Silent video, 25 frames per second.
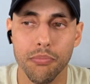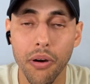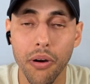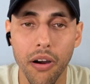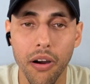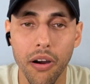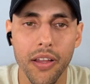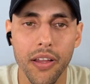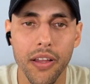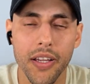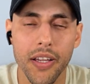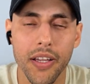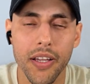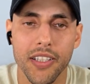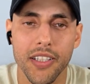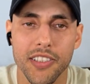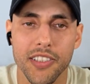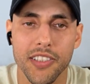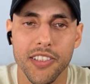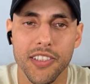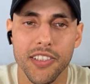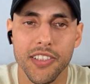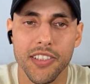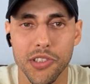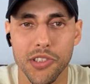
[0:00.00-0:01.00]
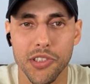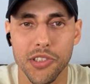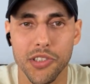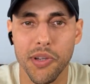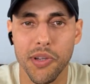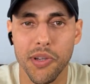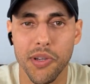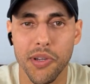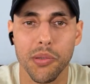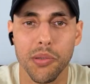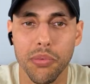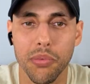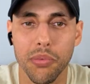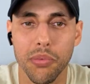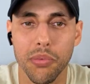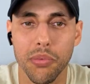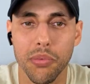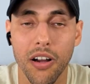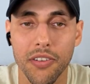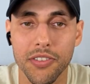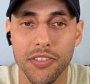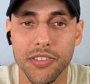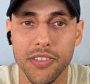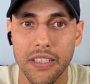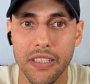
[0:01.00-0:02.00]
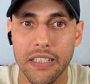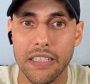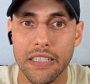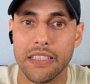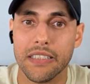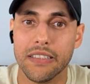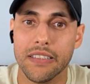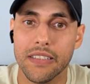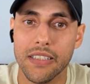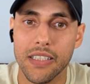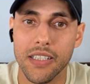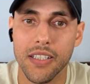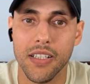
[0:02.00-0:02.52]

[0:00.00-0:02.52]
But in terms of just making the playoffs, like